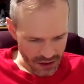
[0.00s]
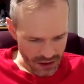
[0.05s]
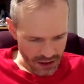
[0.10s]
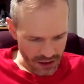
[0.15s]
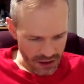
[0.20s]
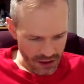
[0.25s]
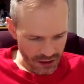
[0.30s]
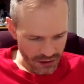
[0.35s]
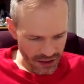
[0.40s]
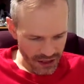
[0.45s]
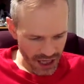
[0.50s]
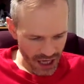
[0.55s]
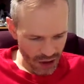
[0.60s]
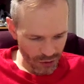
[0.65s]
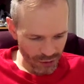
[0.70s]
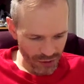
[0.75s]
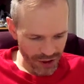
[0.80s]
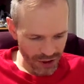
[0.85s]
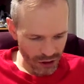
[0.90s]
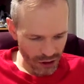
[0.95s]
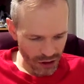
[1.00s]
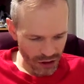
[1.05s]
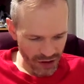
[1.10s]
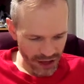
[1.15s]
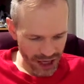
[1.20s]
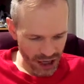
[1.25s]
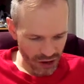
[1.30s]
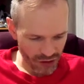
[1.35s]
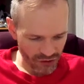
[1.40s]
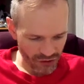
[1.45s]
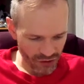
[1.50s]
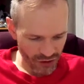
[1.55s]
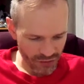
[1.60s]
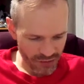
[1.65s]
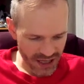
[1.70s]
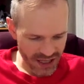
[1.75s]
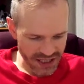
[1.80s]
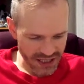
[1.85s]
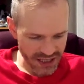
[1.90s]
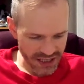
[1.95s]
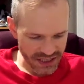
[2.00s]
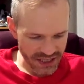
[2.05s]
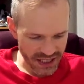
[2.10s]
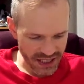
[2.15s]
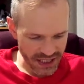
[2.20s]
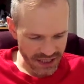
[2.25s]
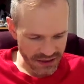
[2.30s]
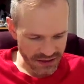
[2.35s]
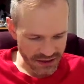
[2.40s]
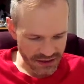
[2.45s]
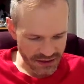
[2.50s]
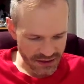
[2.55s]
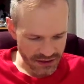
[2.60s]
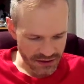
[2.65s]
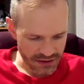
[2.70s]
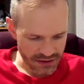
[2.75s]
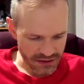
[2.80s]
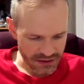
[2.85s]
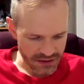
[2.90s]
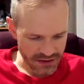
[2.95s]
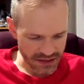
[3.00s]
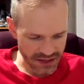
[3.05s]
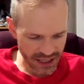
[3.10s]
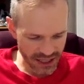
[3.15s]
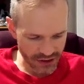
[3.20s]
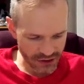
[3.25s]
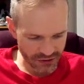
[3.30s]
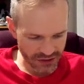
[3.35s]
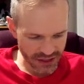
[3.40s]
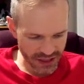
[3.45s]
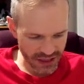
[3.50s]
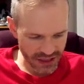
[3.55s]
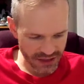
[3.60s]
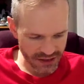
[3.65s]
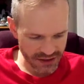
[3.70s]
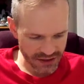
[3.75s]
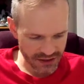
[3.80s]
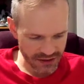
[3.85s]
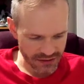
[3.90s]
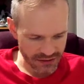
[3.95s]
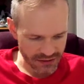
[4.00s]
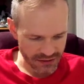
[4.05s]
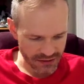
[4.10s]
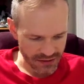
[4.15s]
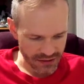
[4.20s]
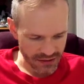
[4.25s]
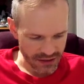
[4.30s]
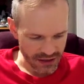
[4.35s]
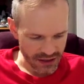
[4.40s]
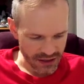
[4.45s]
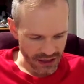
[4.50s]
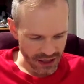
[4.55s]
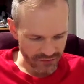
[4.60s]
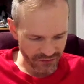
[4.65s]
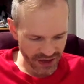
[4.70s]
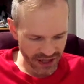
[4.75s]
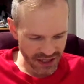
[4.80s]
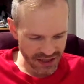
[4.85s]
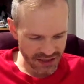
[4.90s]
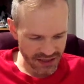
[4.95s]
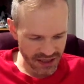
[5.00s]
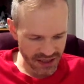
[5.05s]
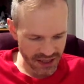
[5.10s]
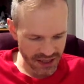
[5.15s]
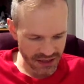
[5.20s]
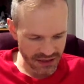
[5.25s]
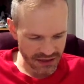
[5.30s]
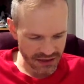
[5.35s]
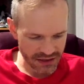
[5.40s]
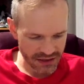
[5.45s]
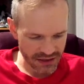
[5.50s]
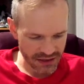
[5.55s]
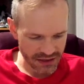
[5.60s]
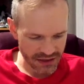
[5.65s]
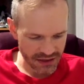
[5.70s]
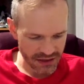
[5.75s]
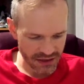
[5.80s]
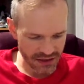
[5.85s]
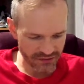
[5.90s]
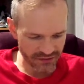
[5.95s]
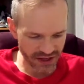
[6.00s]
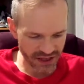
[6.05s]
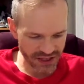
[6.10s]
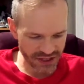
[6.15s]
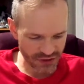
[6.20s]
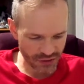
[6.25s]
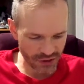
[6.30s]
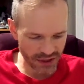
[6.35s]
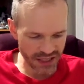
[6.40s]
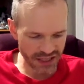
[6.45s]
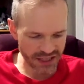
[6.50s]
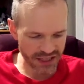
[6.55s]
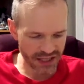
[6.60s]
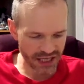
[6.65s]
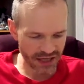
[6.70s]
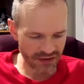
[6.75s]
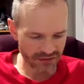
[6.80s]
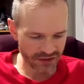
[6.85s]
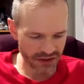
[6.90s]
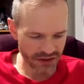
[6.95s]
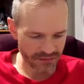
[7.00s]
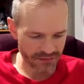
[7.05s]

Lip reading: Okay, I will allow for basic 10s, standard 10s, advanced 10s, and advanced 20s safety.